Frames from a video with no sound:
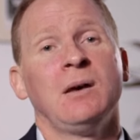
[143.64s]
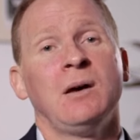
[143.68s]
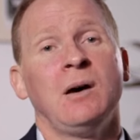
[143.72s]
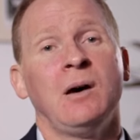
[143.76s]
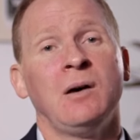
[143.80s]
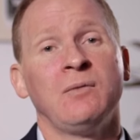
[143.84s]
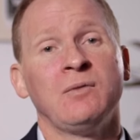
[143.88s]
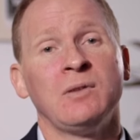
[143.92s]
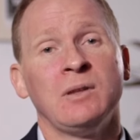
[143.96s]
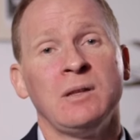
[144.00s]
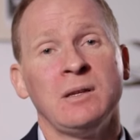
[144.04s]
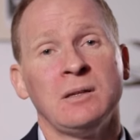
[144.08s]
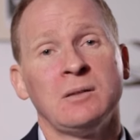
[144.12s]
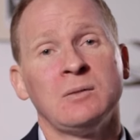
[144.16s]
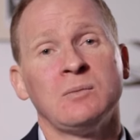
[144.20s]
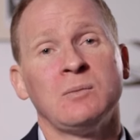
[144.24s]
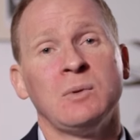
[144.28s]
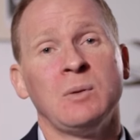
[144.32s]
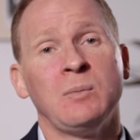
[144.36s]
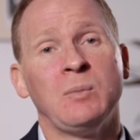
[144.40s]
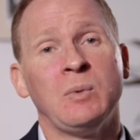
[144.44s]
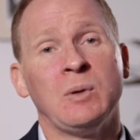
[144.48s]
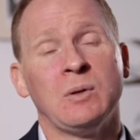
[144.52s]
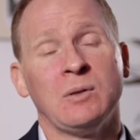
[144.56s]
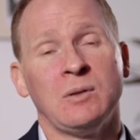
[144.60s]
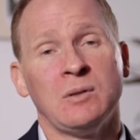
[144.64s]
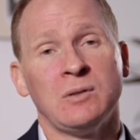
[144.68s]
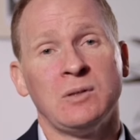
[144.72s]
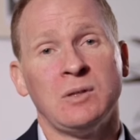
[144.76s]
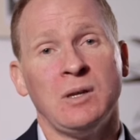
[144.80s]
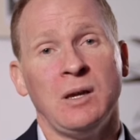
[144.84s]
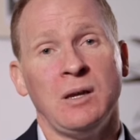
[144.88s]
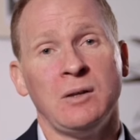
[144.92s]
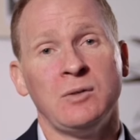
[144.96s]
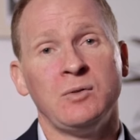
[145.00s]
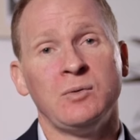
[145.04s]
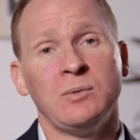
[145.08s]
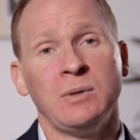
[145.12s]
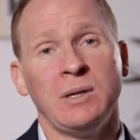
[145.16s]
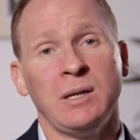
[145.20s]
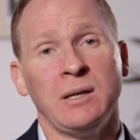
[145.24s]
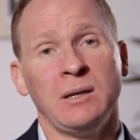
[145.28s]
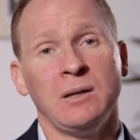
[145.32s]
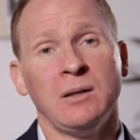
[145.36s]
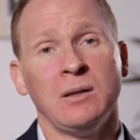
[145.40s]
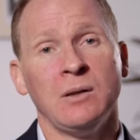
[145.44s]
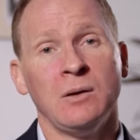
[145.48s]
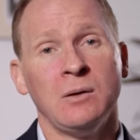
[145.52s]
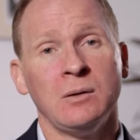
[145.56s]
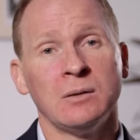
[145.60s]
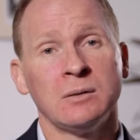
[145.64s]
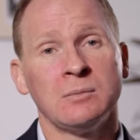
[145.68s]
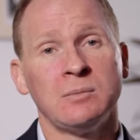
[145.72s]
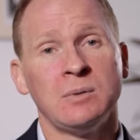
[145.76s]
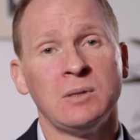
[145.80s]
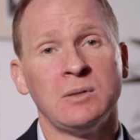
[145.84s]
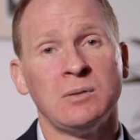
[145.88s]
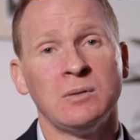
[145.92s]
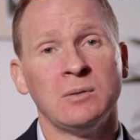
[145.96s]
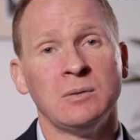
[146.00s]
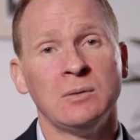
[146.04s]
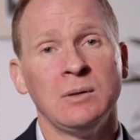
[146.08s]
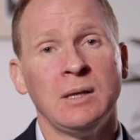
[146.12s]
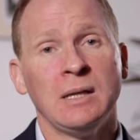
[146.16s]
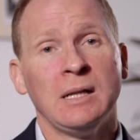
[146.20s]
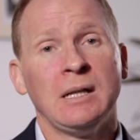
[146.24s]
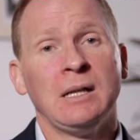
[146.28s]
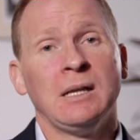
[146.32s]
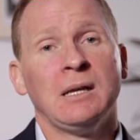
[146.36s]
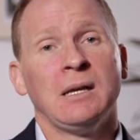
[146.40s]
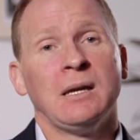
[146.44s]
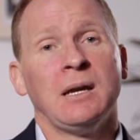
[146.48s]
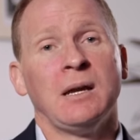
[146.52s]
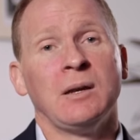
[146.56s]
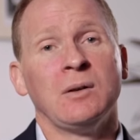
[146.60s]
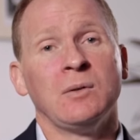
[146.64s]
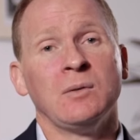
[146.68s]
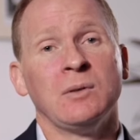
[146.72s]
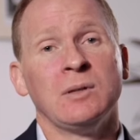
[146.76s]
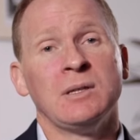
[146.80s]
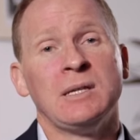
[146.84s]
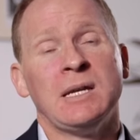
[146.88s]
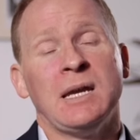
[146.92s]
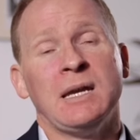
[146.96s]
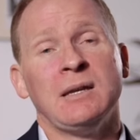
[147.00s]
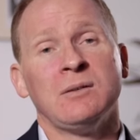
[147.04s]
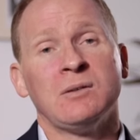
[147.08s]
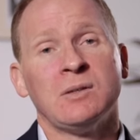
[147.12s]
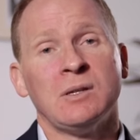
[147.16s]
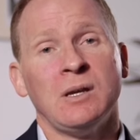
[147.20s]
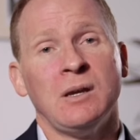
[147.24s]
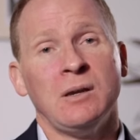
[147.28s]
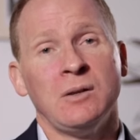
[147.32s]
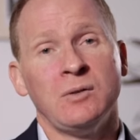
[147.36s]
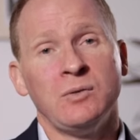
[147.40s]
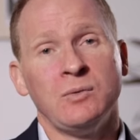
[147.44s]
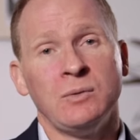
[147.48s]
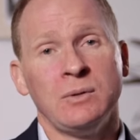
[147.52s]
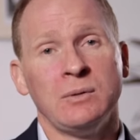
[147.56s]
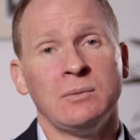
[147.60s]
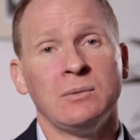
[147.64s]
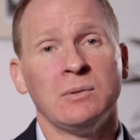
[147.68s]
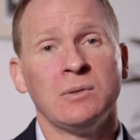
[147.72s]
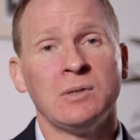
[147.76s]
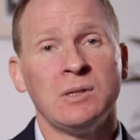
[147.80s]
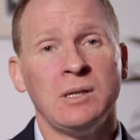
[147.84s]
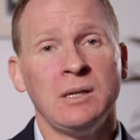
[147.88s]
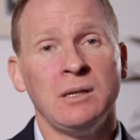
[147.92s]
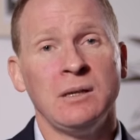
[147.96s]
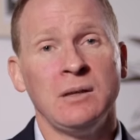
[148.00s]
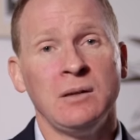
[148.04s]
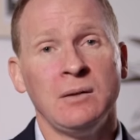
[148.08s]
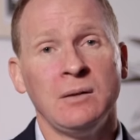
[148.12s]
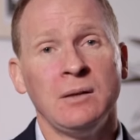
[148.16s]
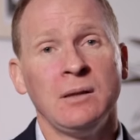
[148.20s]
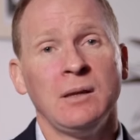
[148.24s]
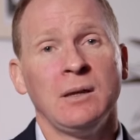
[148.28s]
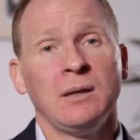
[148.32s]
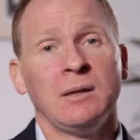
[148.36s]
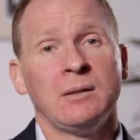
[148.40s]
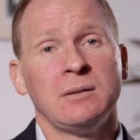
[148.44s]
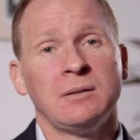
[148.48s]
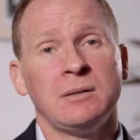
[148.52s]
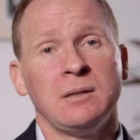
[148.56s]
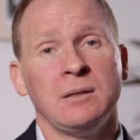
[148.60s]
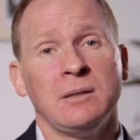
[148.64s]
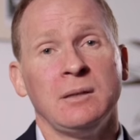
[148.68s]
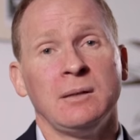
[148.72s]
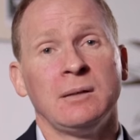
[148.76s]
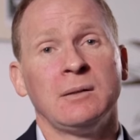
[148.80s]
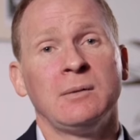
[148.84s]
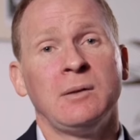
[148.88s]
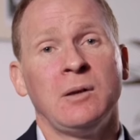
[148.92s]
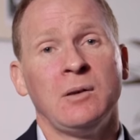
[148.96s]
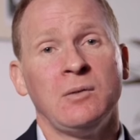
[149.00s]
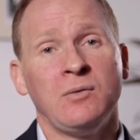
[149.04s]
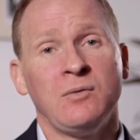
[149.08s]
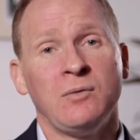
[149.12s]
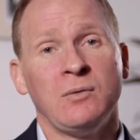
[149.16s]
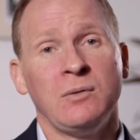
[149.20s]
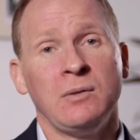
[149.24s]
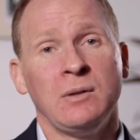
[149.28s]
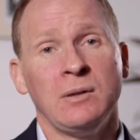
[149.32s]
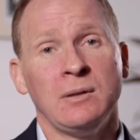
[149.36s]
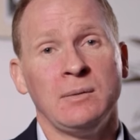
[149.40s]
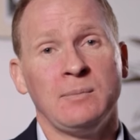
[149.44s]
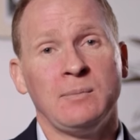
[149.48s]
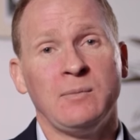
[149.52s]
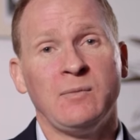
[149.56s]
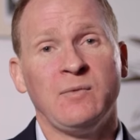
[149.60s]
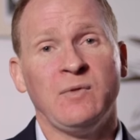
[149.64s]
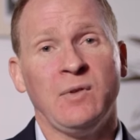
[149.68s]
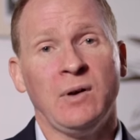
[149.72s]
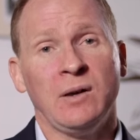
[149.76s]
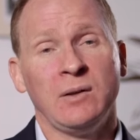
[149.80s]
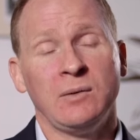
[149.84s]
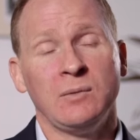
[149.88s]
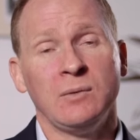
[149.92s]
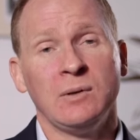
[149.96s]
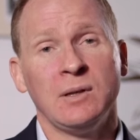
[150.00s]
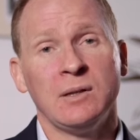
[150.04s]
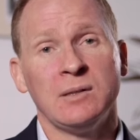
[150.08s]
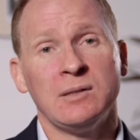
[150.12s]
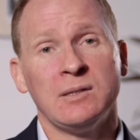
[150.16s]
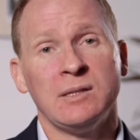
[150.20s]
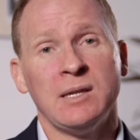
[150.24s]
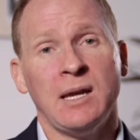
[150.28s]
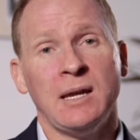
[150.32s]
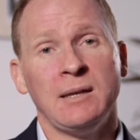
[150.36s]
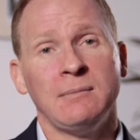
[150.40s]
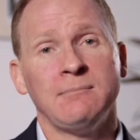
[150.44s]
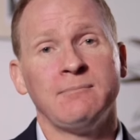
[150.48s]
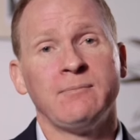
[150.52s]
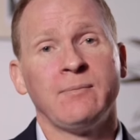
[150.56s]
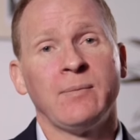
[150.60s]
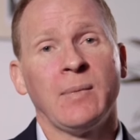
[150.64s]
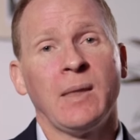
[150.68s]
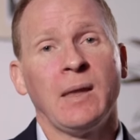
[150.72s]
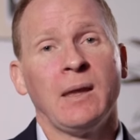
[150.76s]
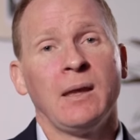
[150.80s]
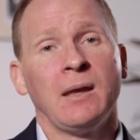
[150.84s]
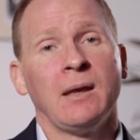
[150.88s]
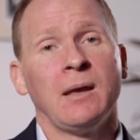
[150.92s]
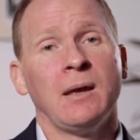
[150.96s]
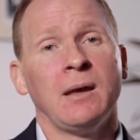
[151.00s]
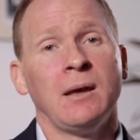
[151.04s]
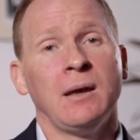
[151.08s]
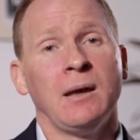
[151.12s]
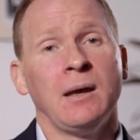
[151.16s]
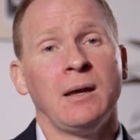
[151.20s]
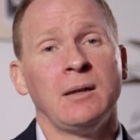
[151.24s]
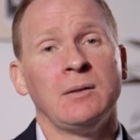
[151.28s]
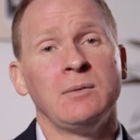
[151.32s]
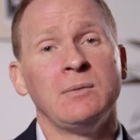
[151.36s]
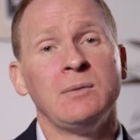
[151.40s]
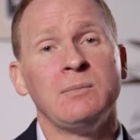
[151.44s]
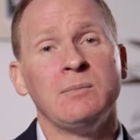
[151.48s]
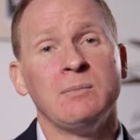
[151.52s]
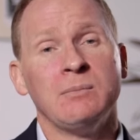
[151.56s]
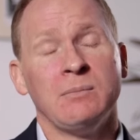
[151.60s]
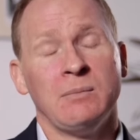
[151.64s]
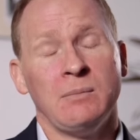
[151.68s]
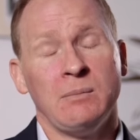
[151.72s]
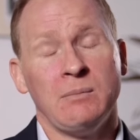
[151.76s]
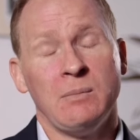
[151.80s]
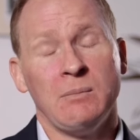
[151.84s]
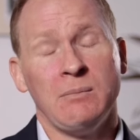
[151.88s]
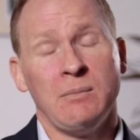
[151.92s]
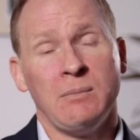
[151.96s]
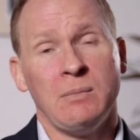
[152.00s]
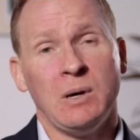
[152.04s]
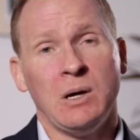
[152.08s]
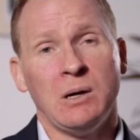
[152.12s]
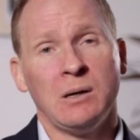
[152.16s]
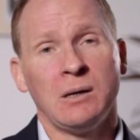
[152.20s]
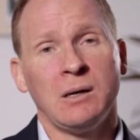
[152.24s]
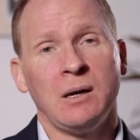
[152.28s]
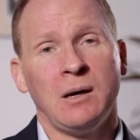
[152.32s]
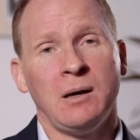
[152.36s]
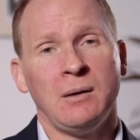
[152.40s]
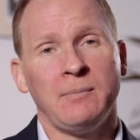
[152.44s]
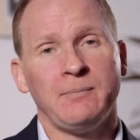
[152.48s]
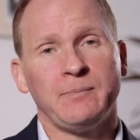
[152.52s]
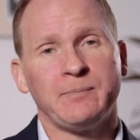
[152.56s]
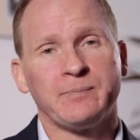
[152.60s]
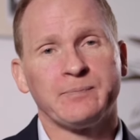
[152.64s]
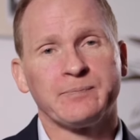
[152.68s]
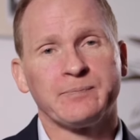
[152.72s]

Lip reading: After this, we book the surgery in at the hospital, and on the day of surgery, we'll see you to go through the final consent markup.